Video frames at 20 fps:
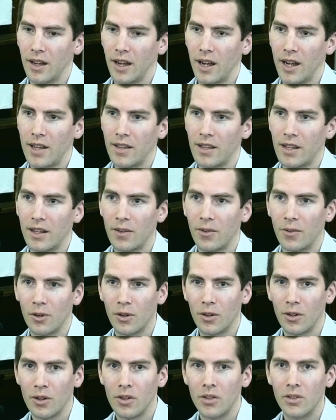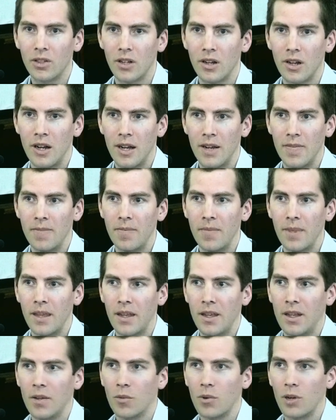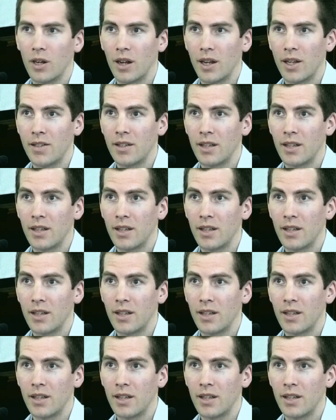I think for a long time when I